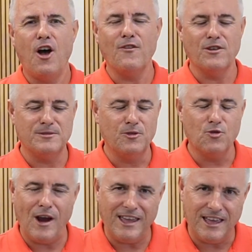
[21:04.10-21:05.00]
I've got some
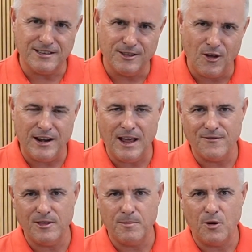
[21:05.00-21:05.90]
great guests lined up
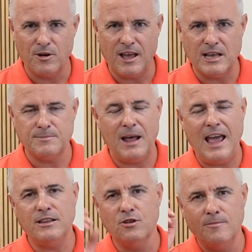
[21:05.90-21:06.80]
for the podcast. But
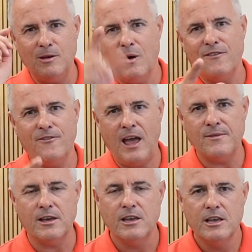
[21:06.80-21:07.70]
hey, do me one
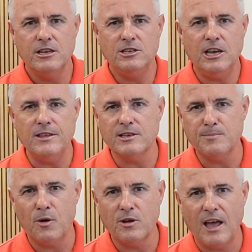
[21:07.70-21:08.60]
favor. Share this
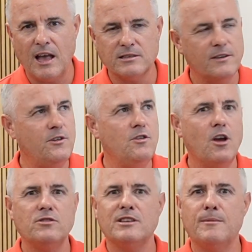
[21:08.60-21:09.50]
podcast. If you
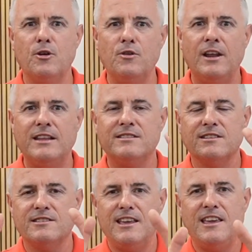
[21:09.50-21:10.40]
know someone who needs to
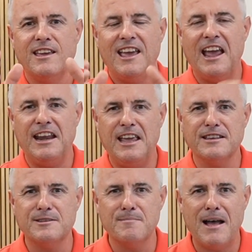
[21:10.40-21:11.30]
see and hear
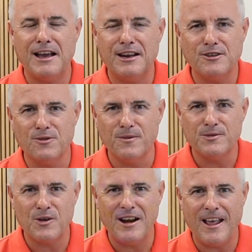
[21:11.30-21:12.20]
some marketing
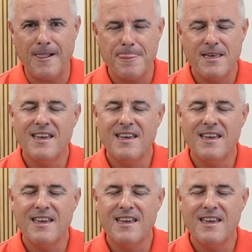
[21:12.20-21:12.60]
truths right now,